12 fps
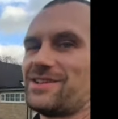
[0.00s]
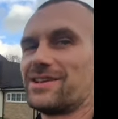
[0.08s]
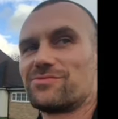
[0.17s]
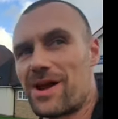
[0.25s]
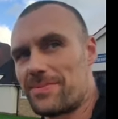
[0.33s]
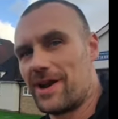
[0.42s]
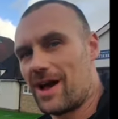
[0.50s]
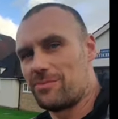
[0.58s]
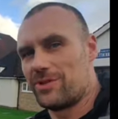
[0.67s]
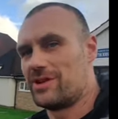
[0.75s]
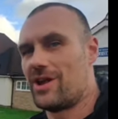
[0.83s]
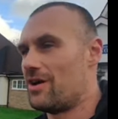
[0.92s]
yeah, repping it up
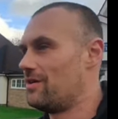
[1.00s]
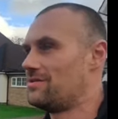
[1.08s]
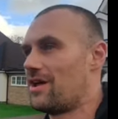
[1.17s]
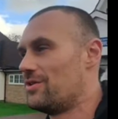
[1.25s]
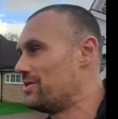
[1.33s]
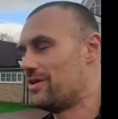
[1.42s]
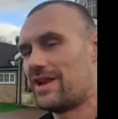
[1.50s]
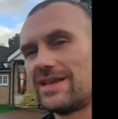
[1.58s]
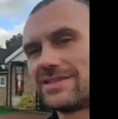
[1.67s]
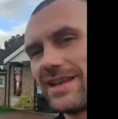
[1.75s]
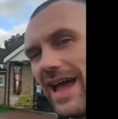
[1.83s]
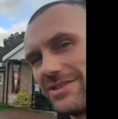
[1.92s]
with the no, no
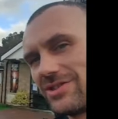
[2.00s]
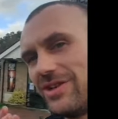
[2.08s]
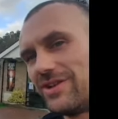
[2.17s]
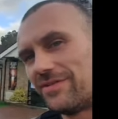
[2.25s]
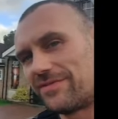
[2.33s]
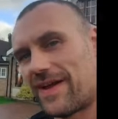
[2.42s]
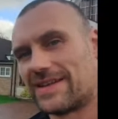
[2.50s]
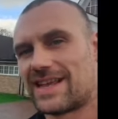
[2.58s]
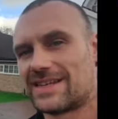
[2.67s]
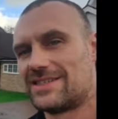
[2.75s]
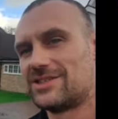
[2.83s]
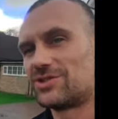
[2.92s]
ULEZ. actually doing a fantastic